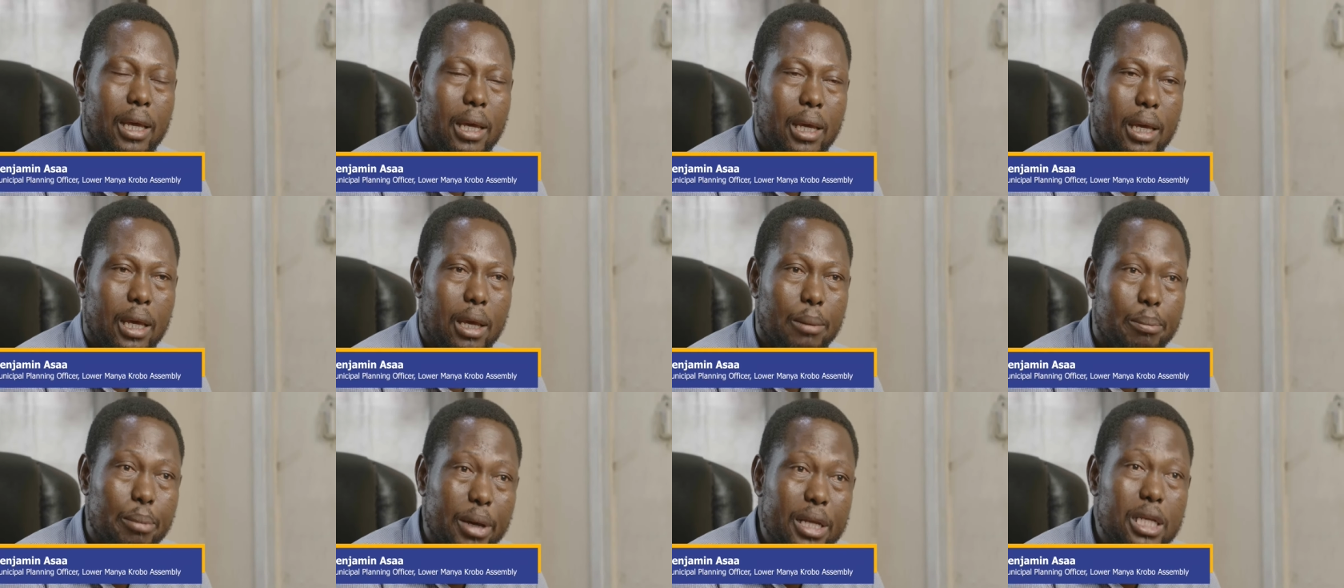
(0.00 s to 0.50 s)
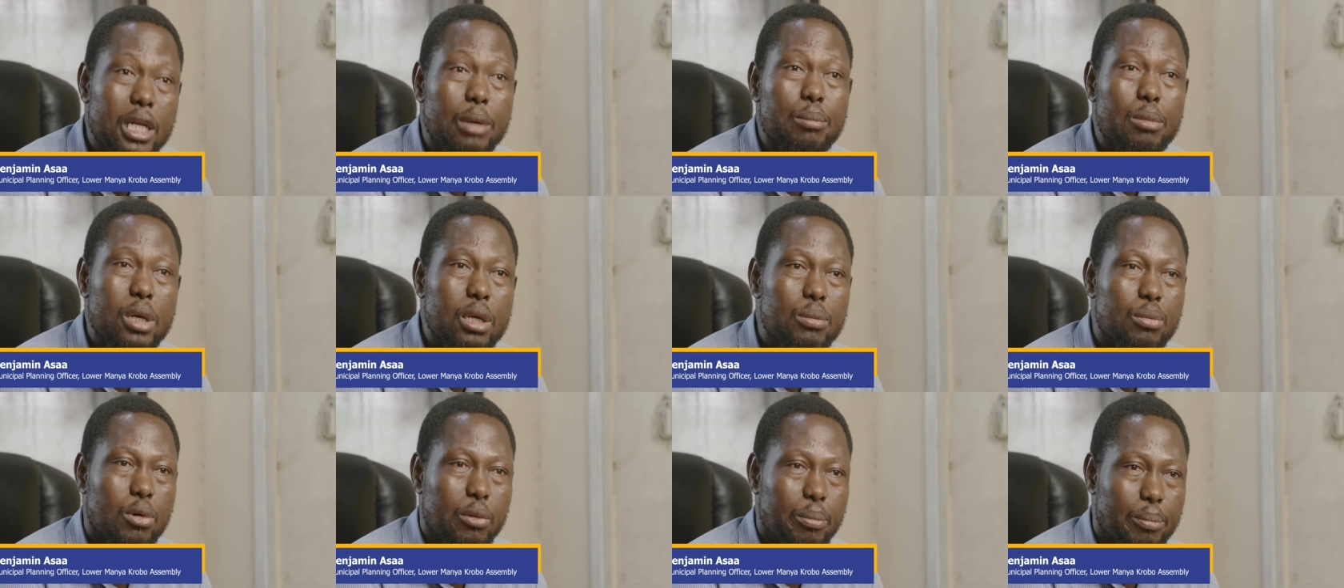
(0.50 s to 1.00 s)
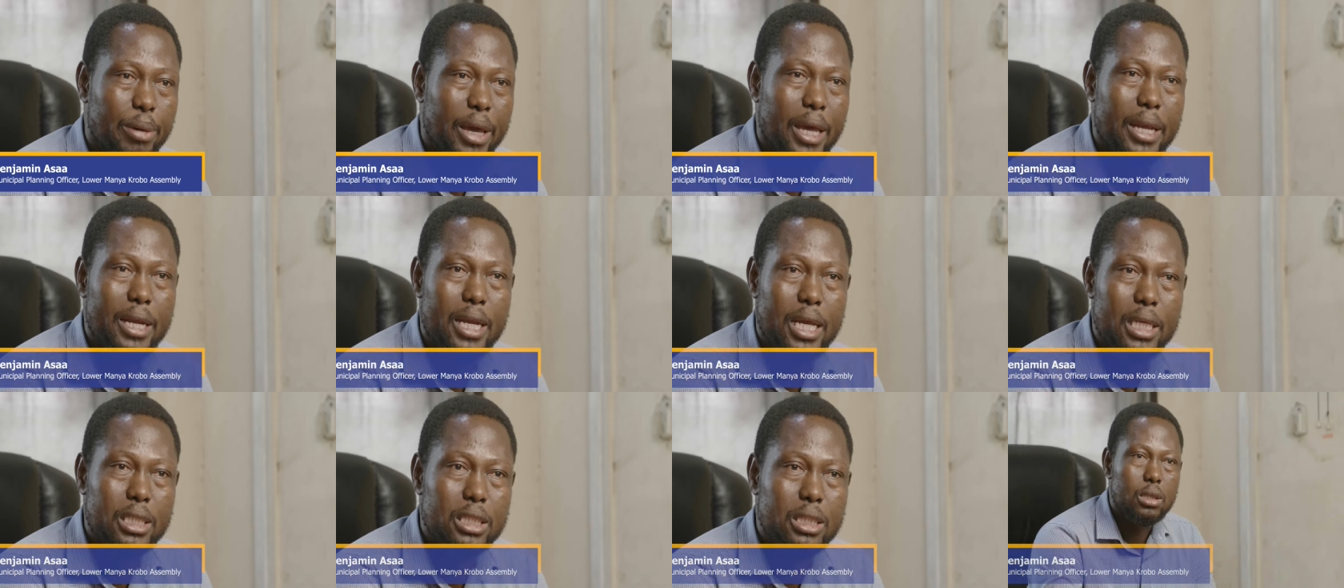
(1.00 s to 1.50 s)
epidemic
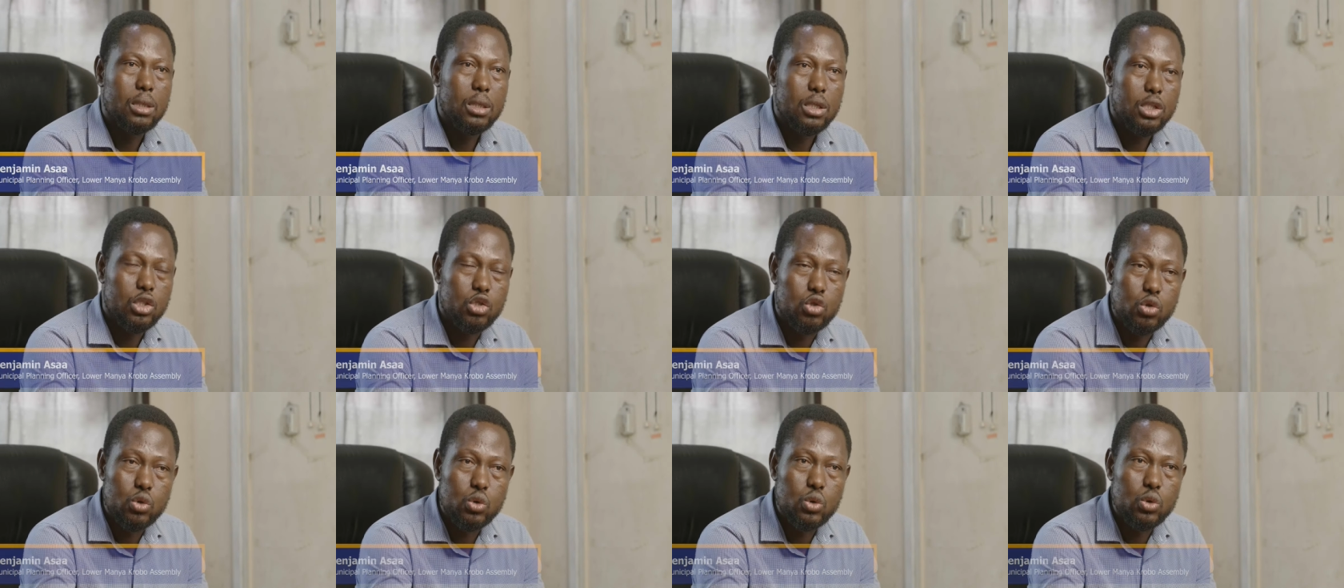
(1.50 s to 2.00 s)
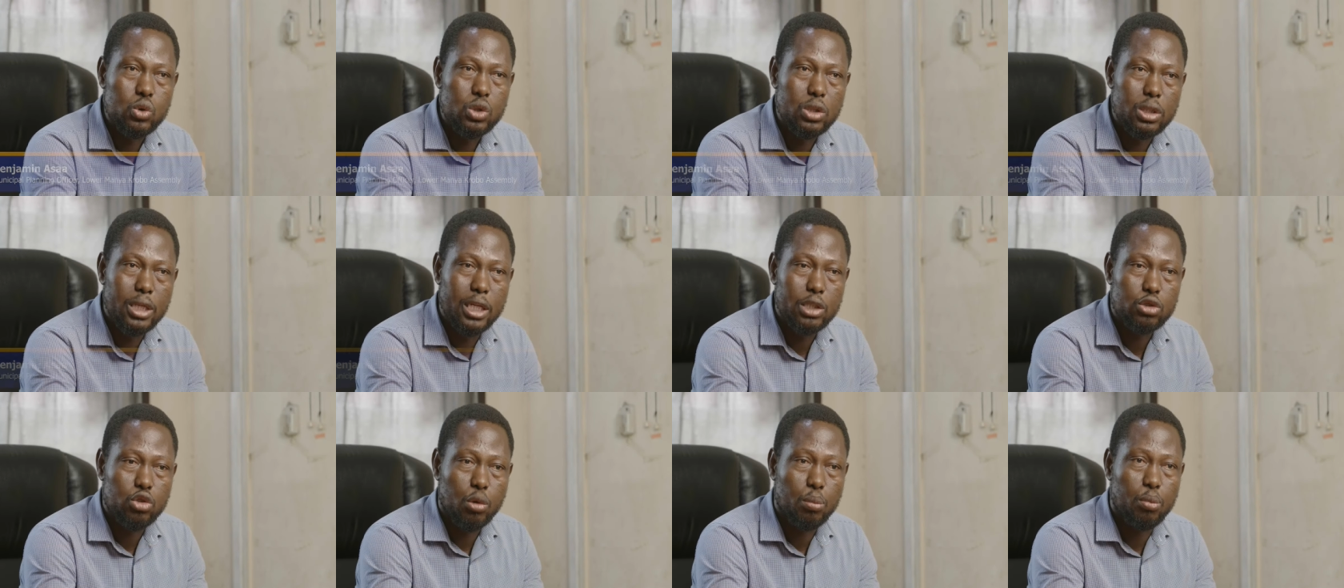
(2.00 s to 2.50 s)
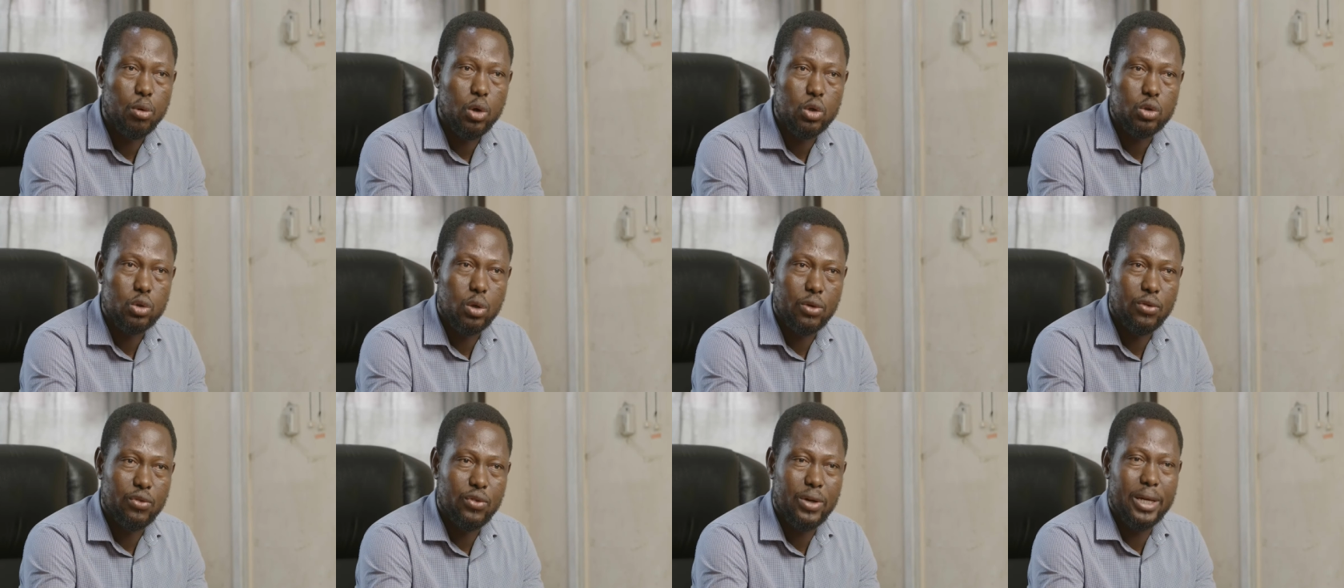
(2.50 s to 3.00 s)
preparedness through the support
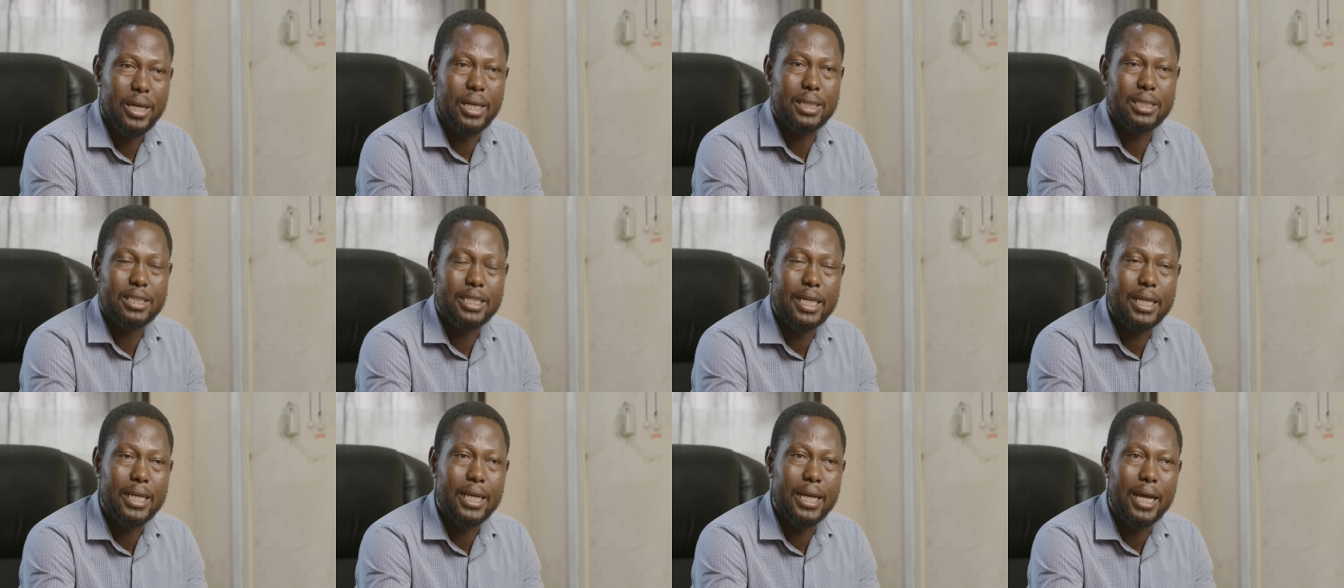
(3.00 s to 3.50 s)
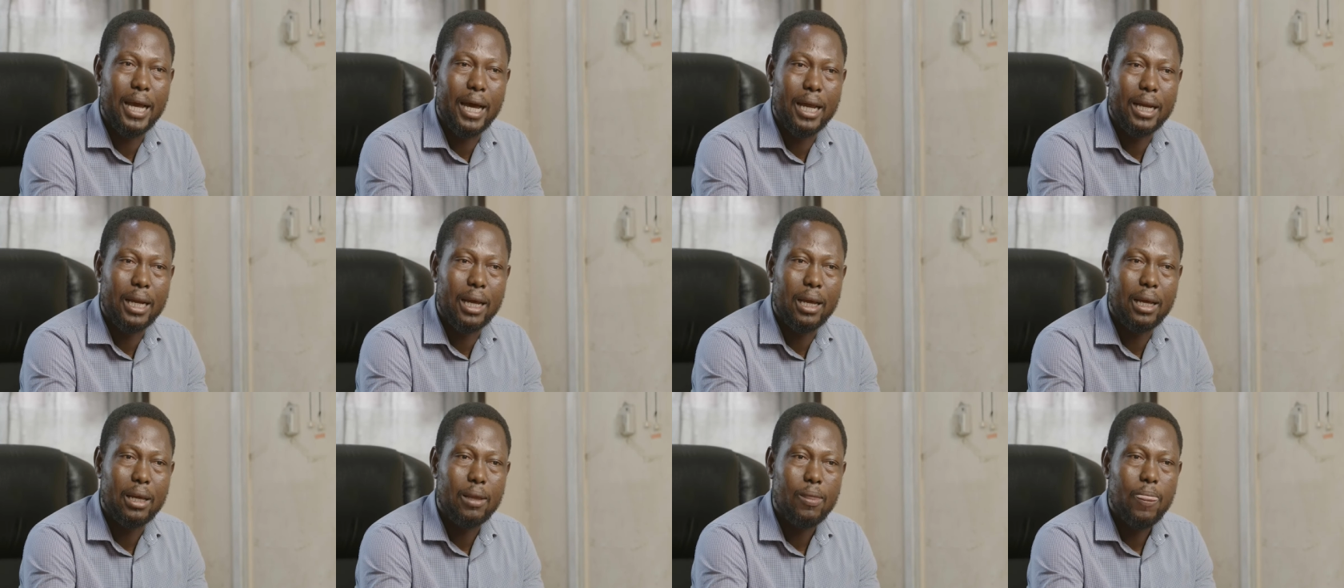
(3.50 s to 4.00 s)
of uh, Send Ghana.